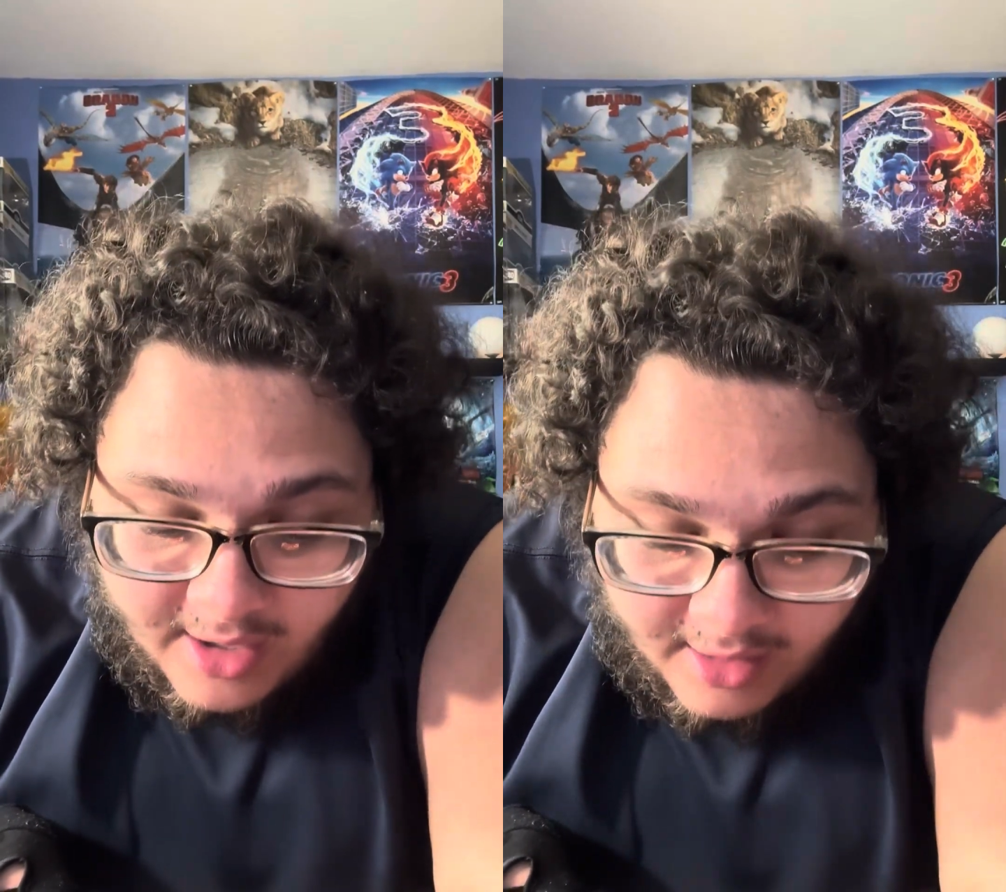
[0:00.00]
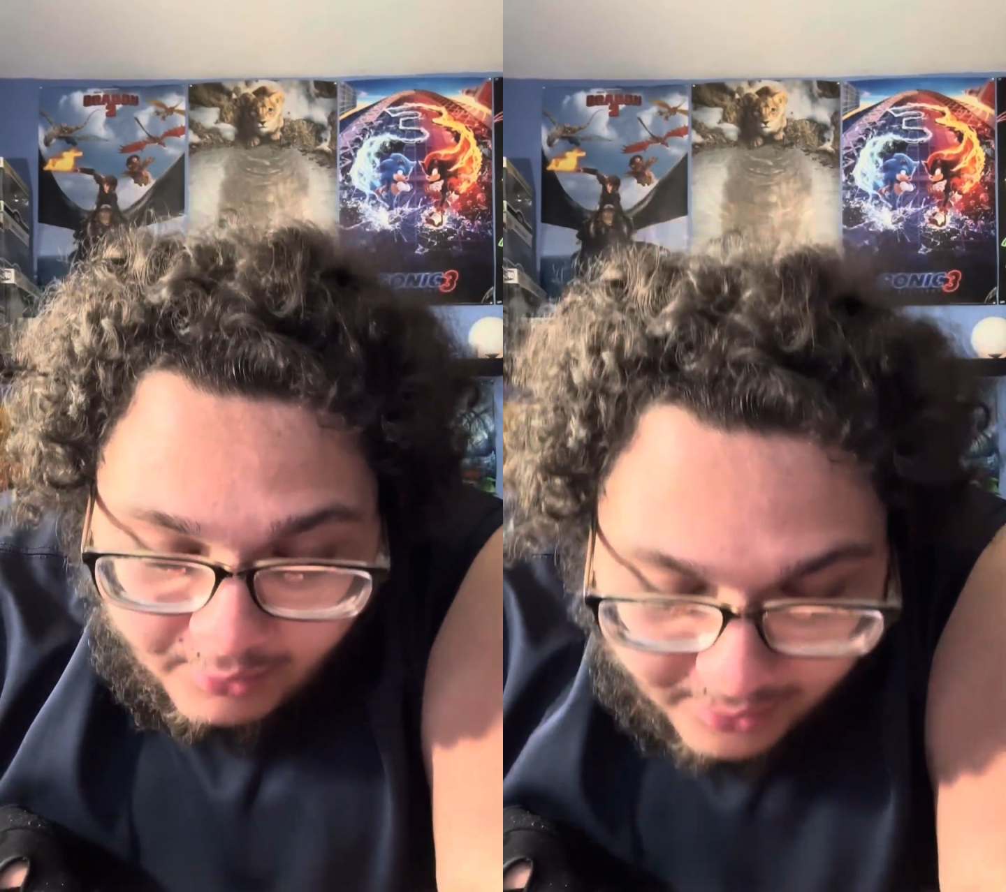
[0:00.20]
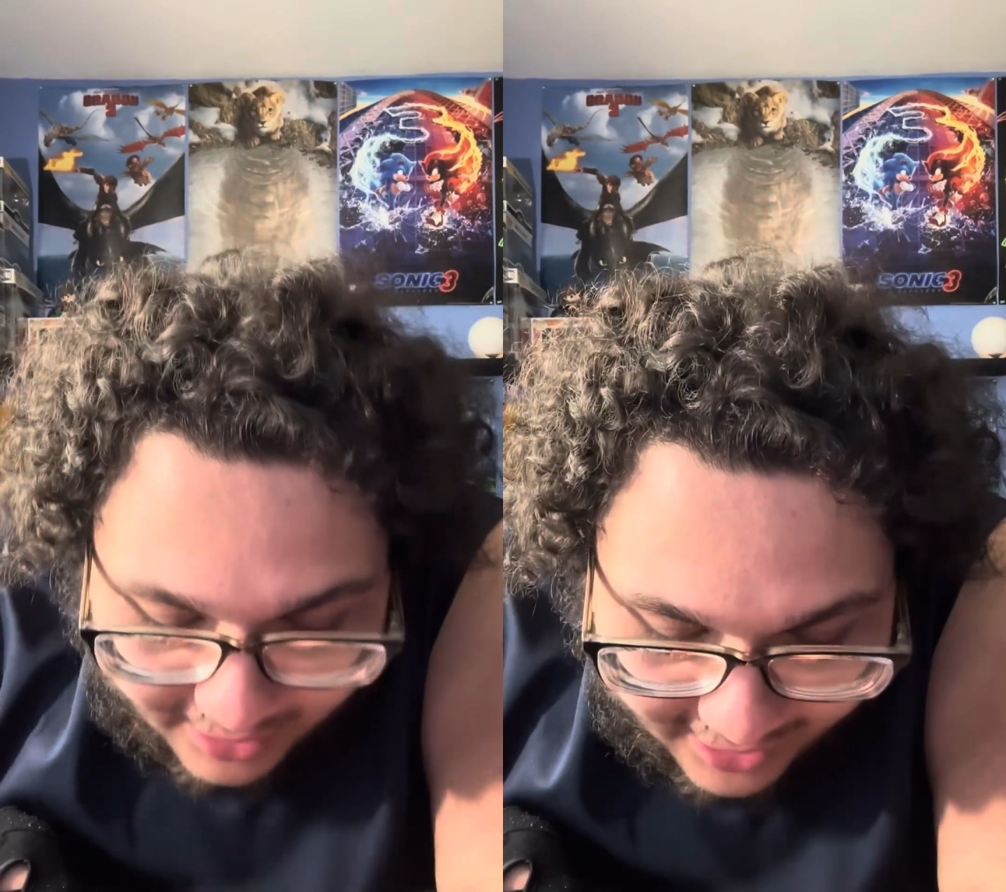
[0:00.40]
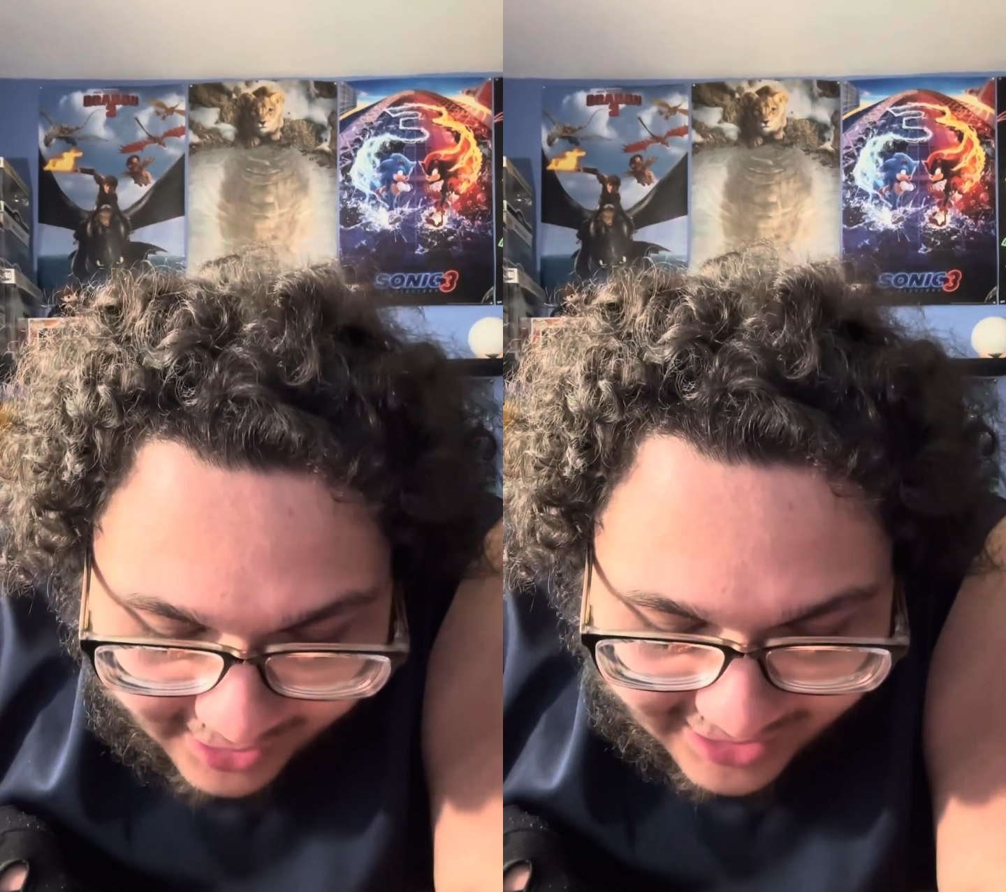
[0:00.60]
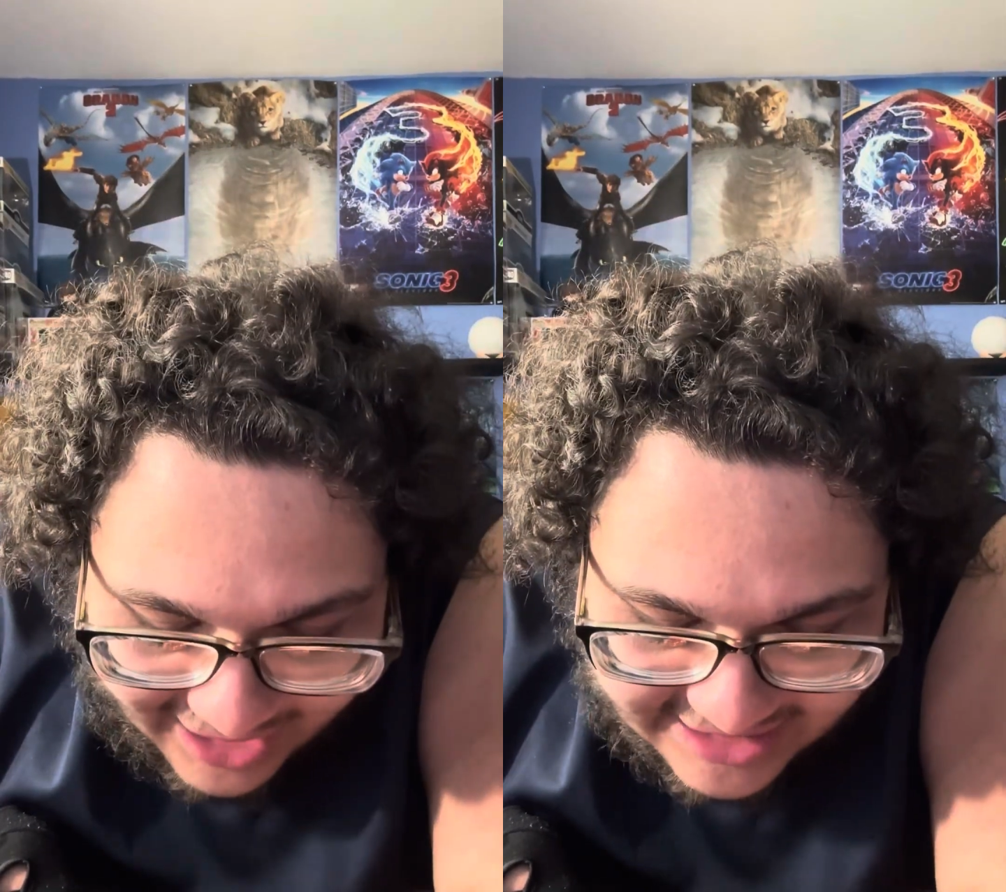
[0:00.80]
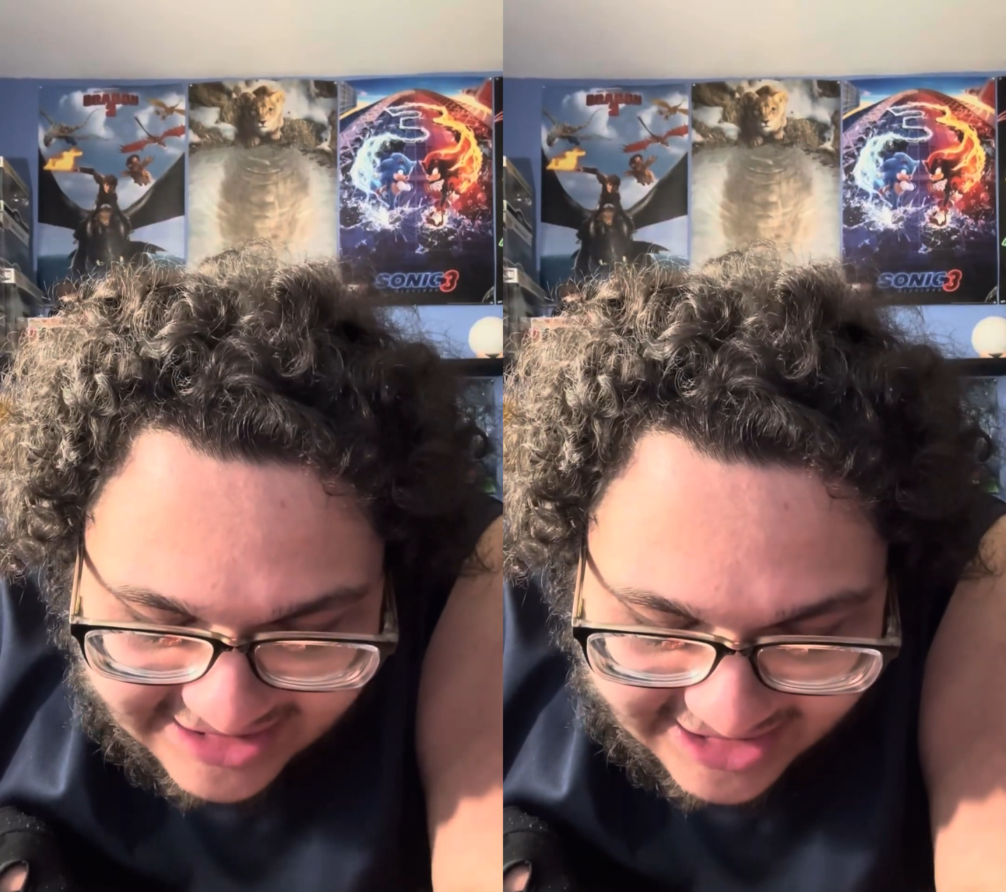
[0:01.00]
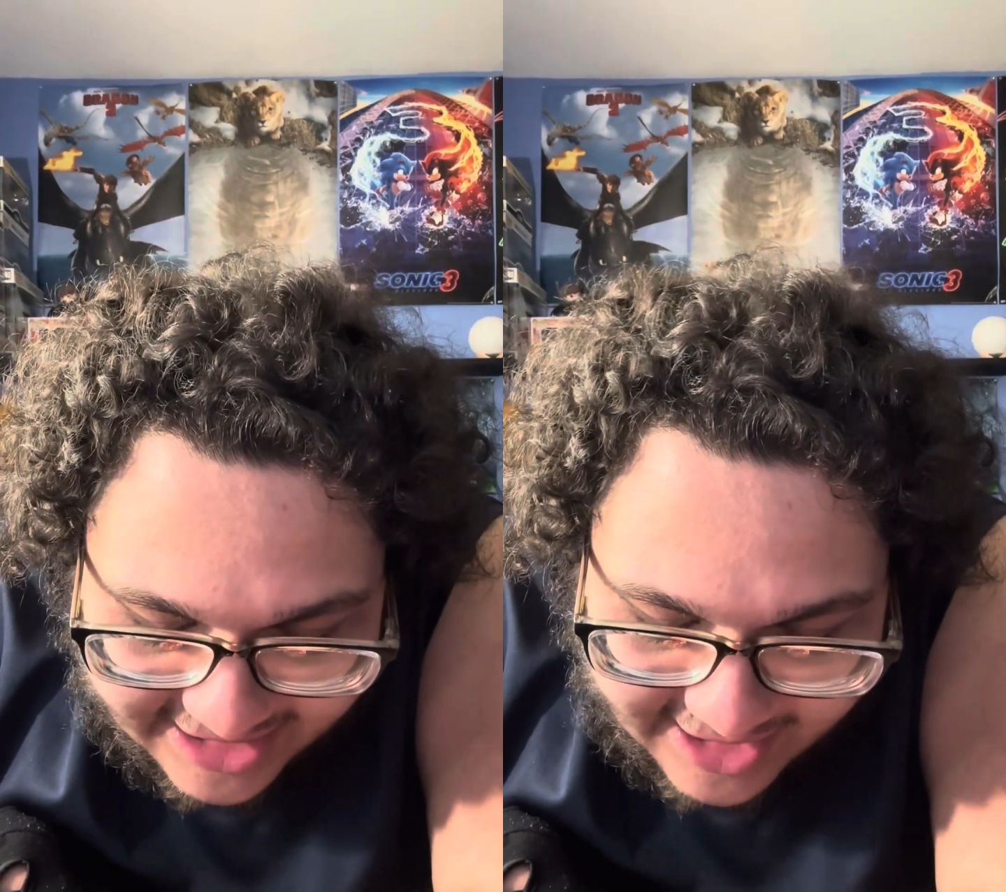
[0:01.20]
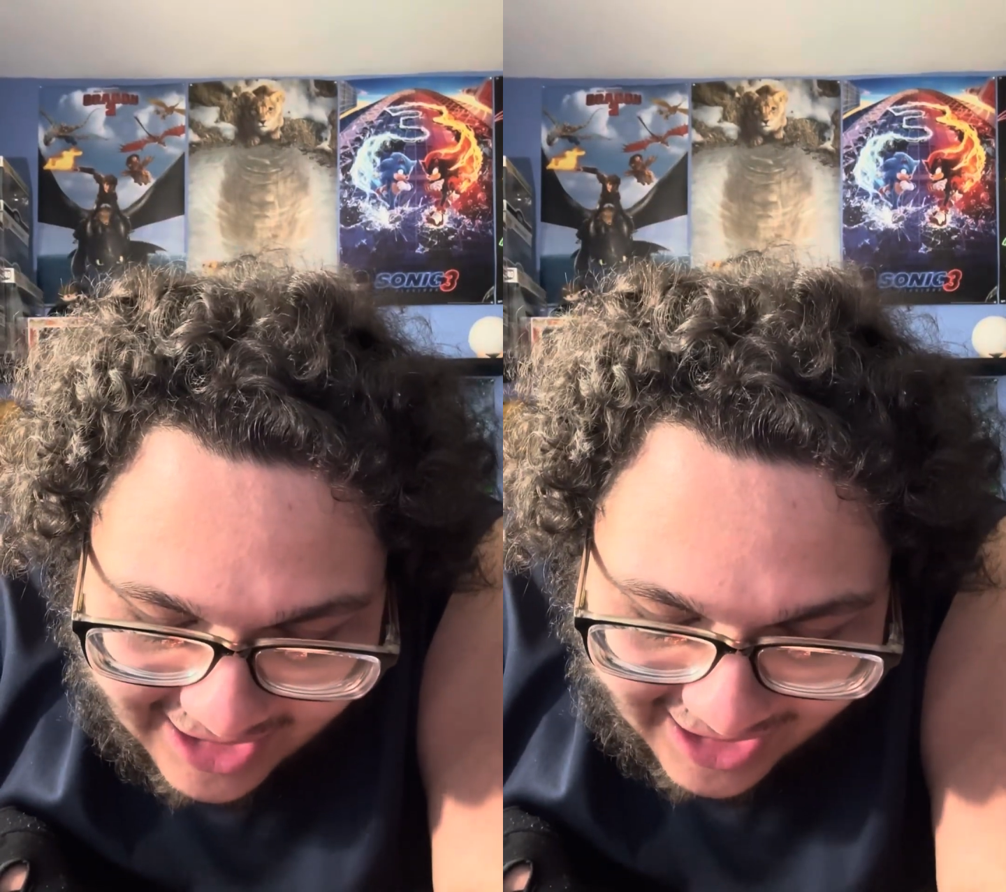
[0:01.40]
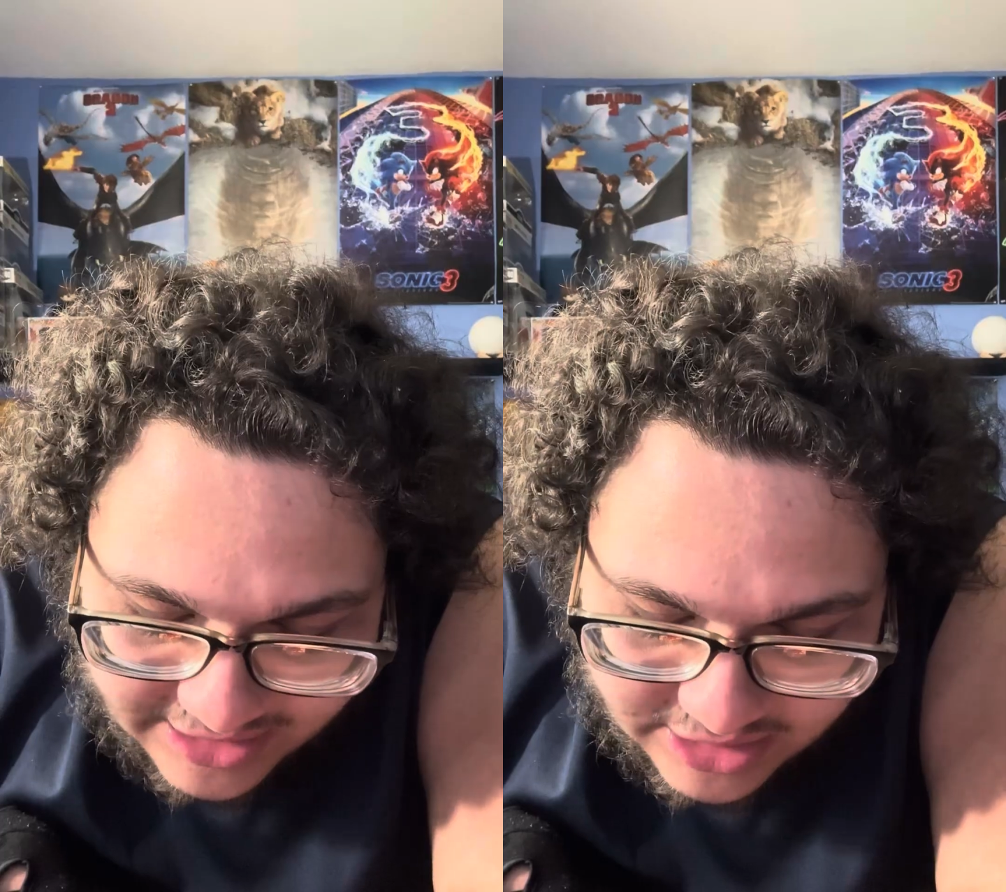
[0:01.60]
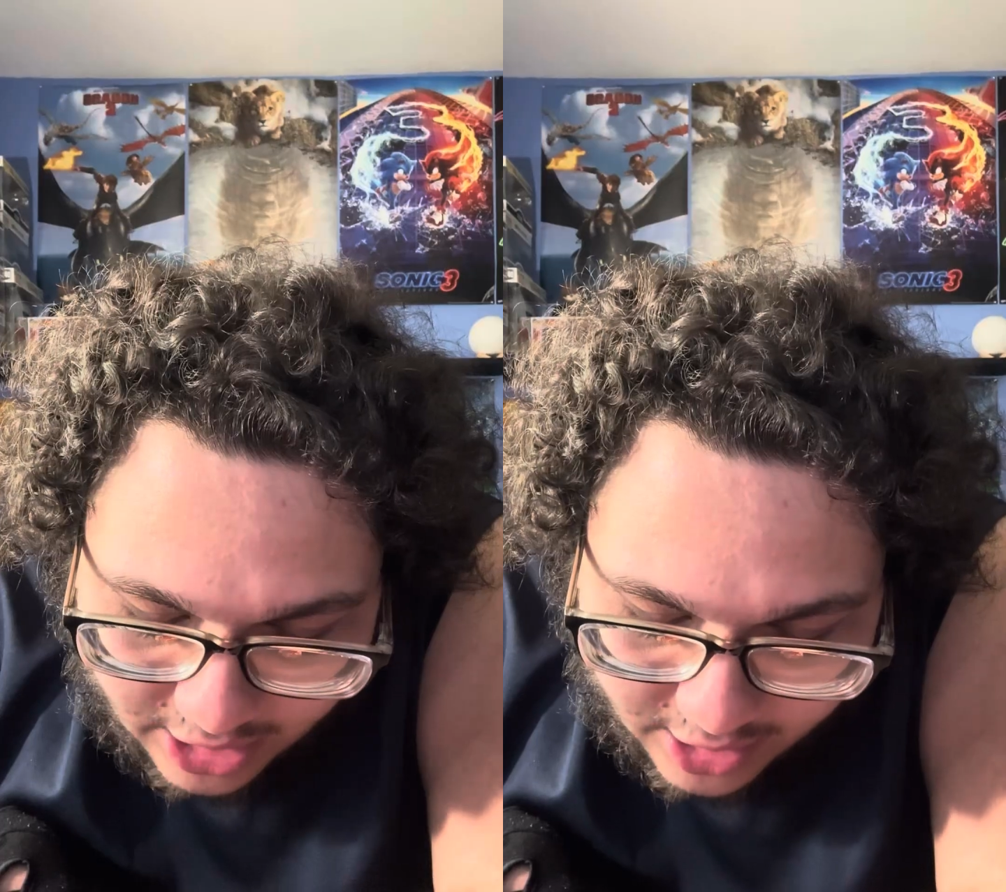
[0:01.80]
Like, I see
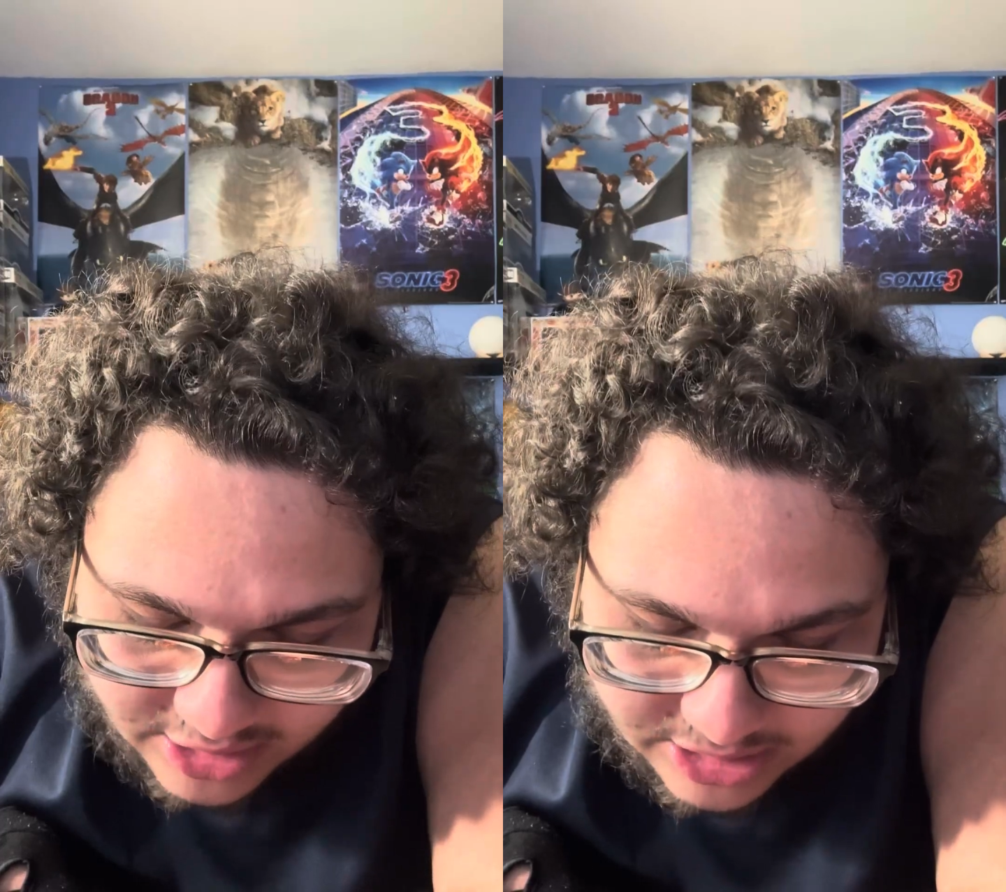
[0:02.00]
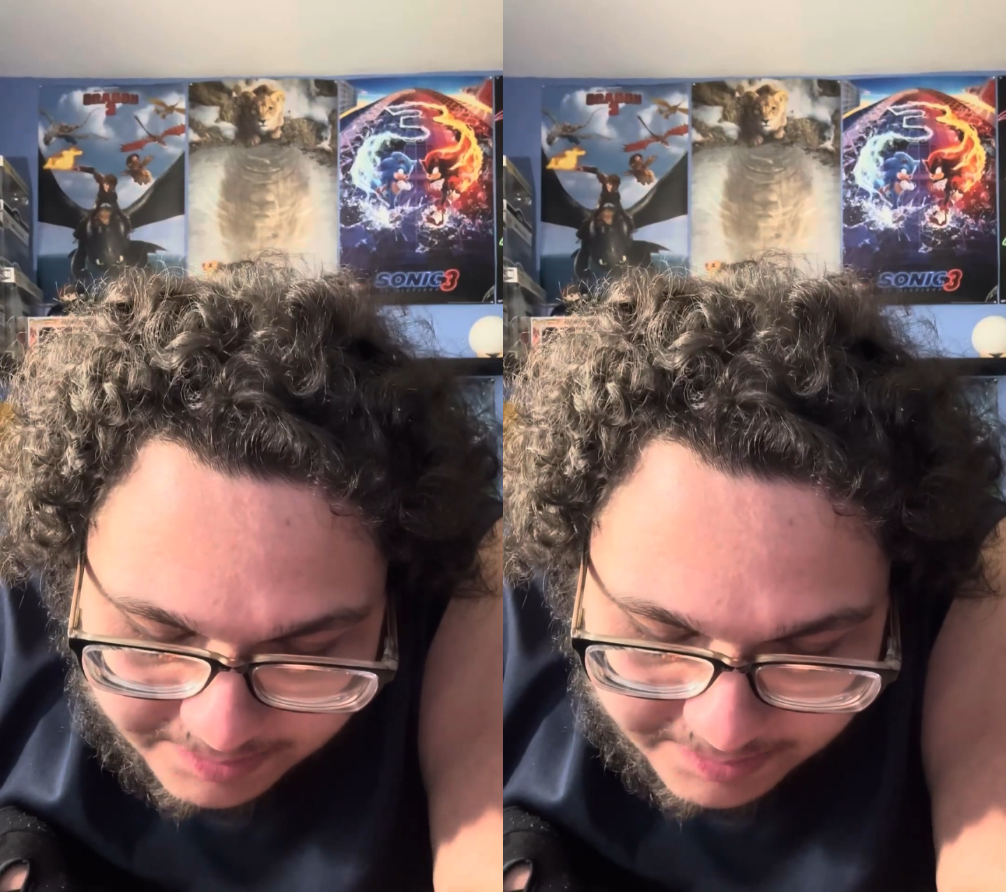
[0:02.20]
hot dogs,